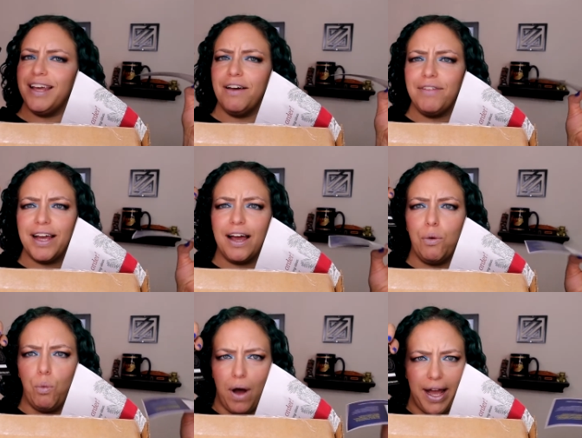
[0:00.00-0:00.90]
They have like a
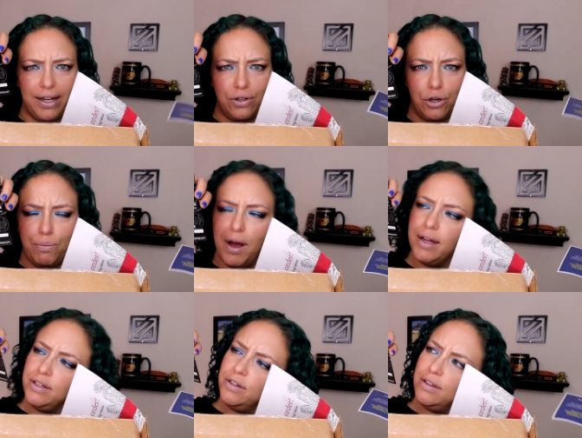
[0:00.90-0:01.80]
wine
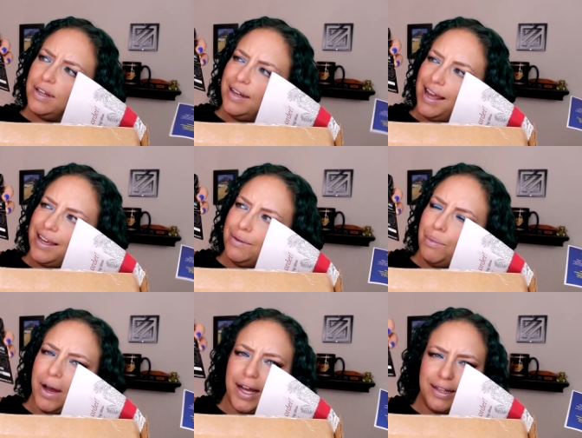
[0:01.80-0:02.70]
coupon, you know, the naked
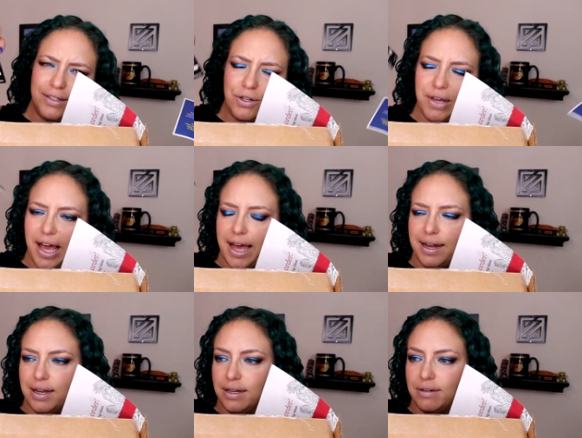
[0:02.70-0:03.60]
wine that you
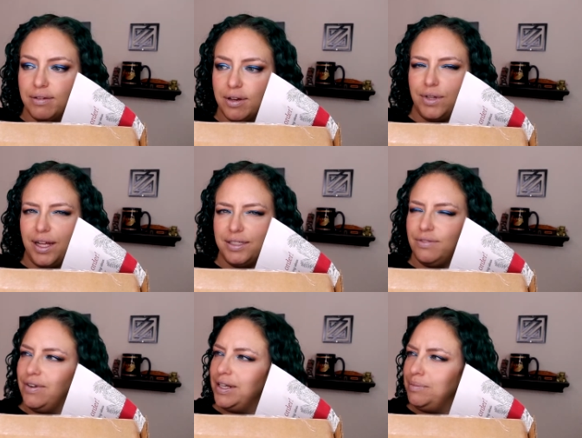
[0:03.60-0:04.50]
get and lots
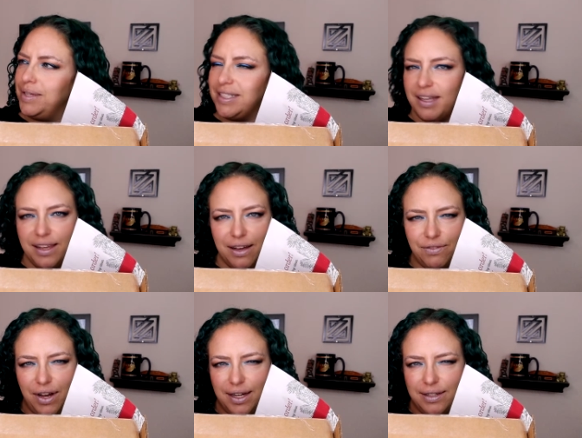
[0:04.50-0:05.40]
of random things. I think I've
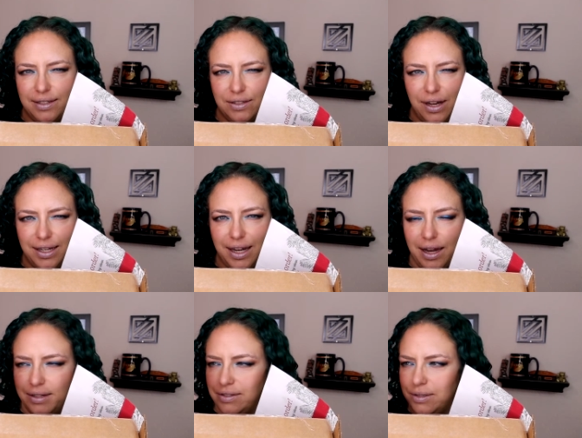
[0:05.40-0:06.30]
gotten it
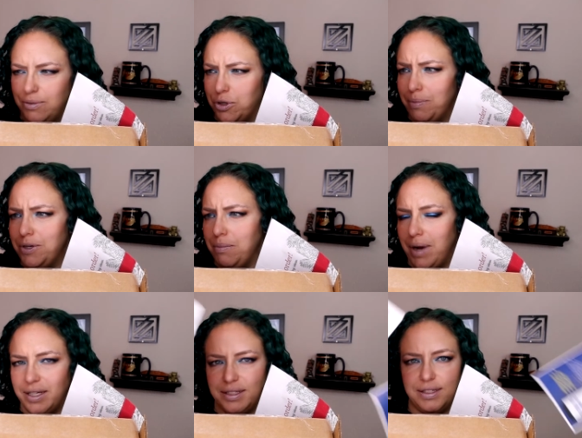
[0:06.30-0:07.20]
in subscription
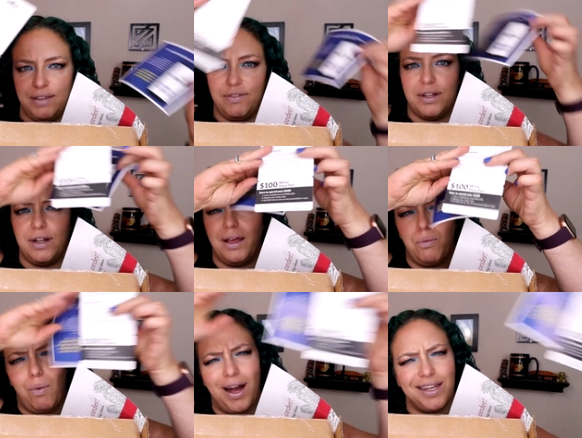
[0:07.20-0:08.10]
boxes even.
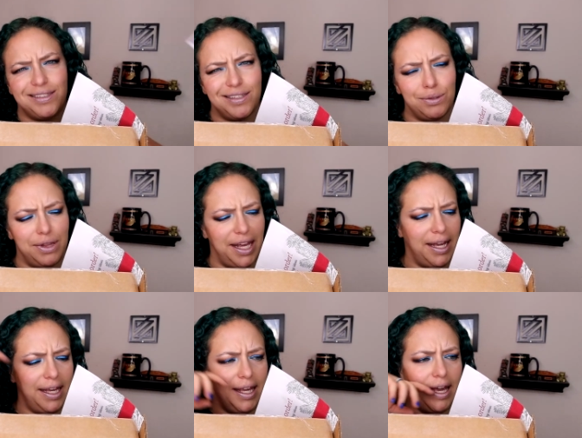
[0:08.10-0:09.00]
Like, why is this with
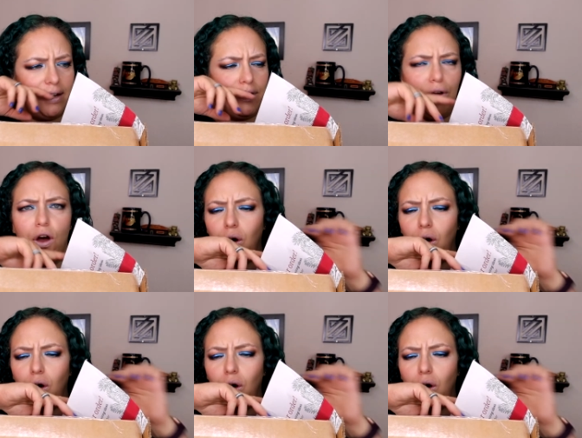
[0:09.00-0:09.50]
Yankee Candle?